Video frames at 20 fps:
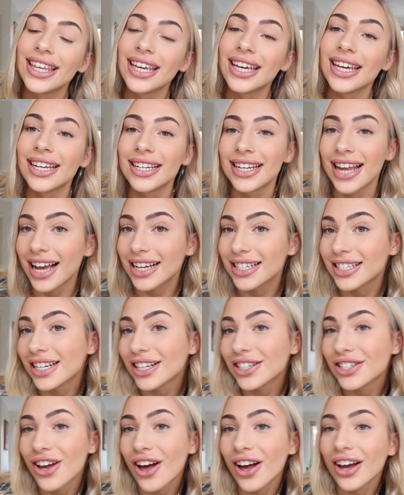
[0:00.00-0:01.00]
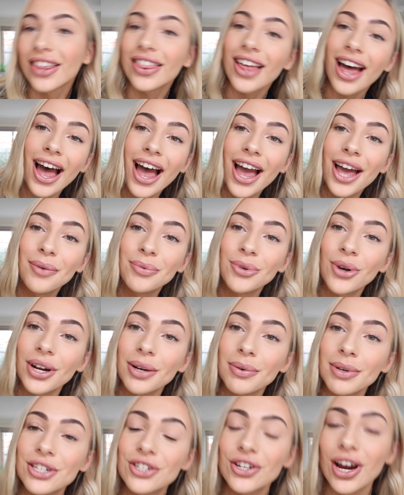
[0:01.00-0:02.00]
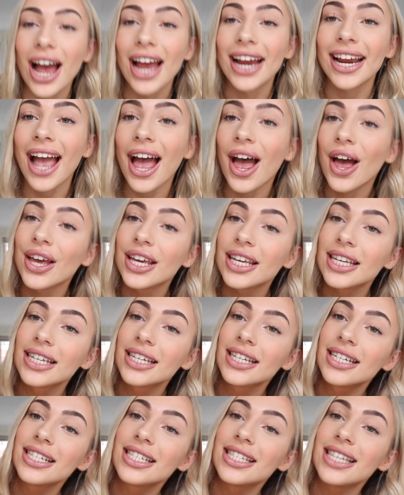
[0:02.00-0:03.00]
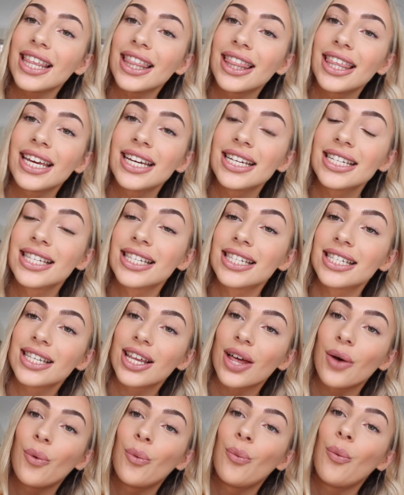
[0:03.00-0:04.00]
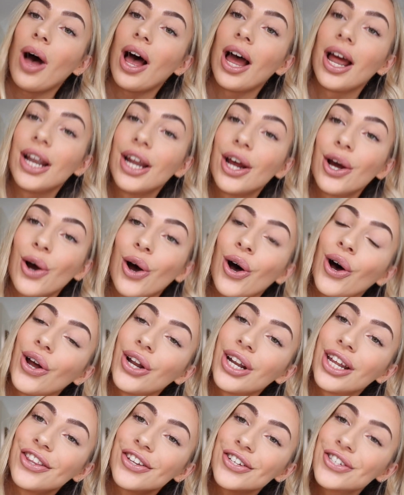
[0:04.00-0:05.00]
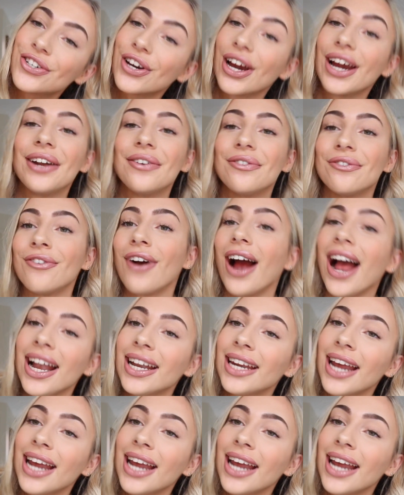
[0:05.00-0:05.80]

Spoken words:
the next TikTok that I'm going to be trying out is this one on the screen right